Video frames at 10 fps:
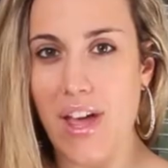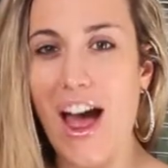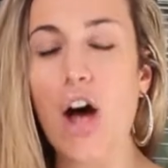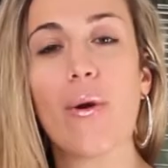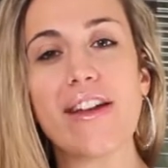
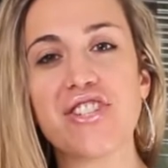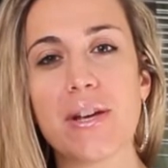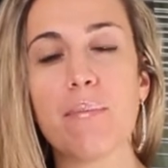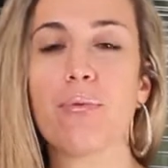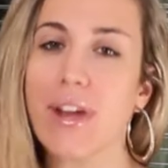All right,
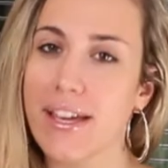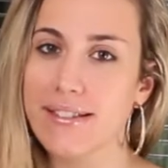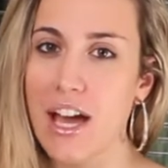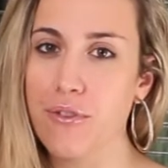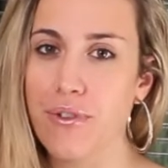Jim, break
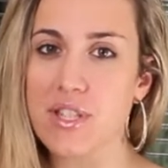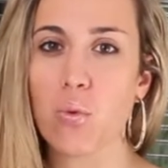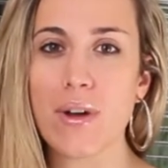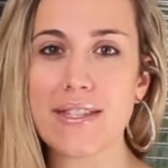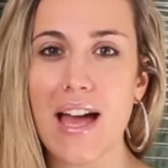it down for us.
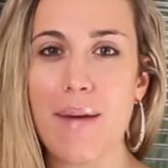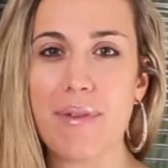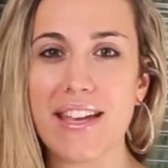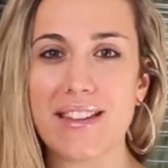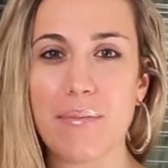What's
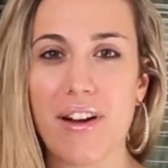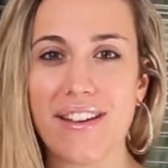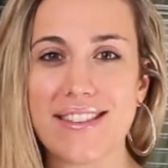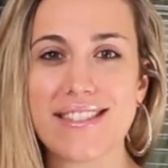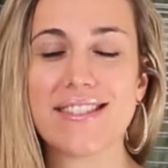happening in the
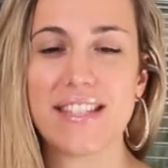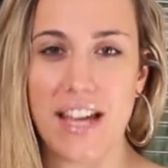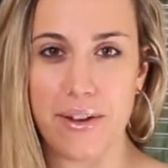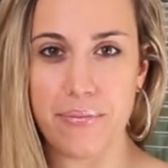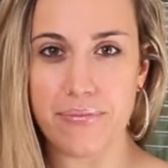markets
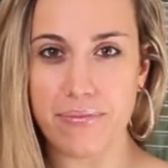today?